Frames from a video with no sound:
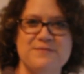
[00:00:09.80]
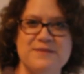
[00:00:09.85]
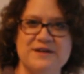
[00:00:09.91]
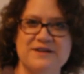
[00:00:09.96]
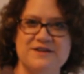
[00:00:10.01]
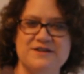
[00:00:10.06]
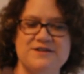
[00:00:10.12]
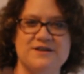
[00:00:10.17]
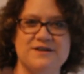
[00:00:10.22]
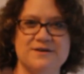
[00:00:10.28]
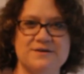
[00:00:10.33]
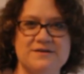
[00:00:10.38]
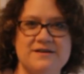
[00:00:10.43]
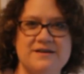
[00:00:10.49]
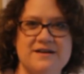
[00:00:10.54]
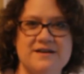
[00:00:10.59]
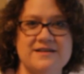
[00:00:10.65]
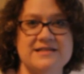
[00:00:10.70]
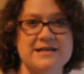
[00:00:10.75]
familiar to you.
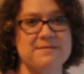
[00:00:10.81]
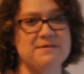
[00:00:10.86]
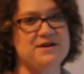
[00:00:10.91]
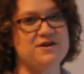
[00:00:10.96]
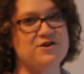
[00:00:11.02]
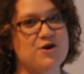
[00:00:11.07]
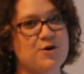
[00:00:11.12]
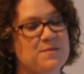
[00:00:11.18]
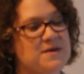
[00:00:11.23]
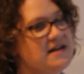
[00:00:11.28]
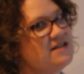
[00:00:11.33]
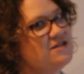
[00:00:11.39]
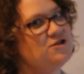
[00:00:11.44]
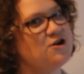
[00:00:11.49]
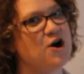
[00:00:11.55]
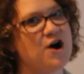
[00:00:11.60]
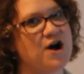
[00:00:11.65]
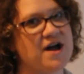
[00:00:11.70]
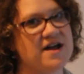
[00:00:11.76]
Some of you know me as
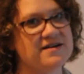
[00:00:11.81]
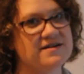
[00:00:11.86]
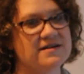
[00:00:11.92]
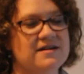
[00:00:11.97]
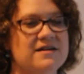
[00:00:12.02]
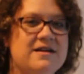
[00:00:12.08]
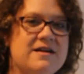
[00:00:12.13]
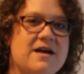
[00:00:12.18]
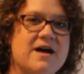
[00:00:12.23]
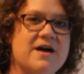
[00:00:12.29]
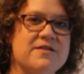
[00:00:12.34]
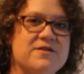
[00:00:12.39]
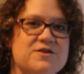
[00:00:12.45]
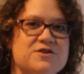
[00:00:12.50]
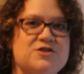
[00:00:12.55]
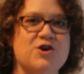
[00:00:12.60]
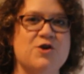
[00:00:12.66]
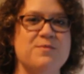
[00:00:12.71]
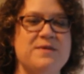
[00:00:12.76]
Dawn,
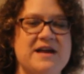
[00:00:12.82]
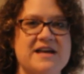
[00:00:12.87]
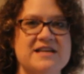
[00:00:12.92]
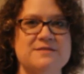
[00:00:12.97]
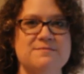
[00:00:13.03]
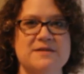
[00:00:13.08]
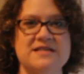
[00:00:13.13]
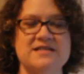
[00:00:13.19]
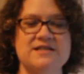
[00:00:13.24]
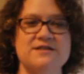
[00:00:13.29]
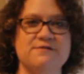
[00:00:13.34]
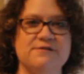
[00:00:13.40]
others know me as Mrs.